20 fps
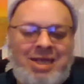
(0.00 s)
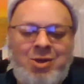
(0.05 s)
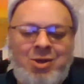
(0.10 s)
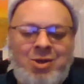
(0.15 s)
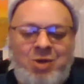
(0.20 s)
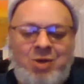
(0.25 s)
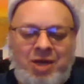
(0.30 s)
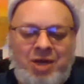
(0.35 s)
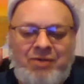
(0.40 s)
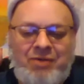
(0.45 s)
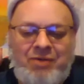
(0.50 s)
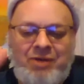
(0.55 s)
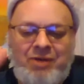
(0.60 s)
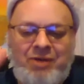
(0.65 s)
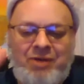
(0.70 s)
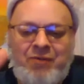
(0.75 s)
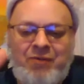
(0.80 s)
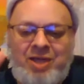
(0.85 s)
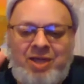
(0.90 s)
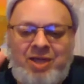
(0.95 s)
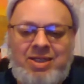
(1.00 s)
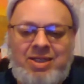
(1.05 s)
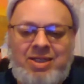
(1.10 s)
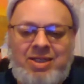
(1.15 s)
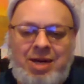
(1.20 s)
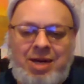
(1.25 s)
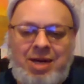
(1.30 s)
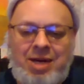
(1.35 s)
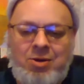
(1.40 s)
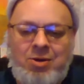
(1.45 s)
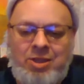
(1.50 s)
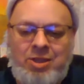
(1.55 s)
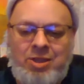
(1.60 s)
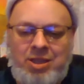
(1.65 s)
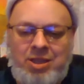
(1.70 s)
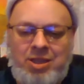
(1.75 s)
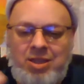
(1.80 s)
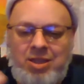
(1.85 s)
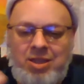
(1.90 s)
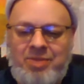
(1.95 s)
covering your face now is a
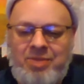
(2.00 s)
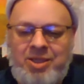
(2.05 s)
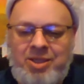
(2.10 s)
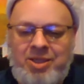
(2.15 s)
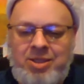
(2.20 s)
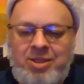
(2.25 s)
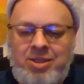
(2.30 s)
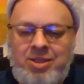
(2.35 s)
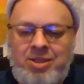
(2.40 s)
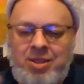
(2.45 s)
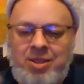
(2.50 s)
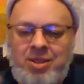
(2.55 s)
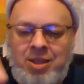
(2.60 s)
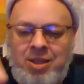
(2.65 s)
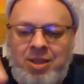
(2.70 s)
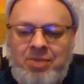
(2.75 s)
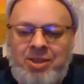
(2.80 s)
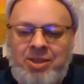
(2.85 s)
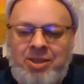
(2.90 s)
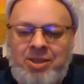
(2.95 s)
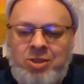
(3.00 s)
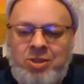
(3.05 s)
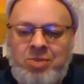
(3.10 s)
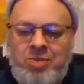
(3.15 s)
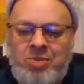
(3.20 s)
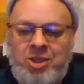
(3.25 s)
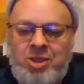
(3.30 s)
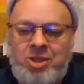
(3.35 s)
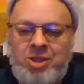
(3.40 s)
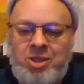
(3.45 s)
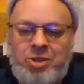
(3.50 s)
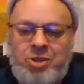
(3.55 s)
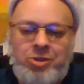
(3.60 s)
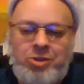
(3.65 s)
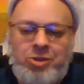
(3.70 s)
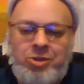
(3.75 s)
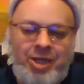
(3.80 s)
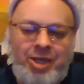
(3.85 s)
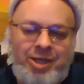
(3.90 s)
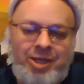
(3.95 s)
little bit too much too
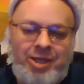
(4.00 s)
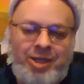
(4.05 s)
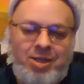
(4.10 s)
late.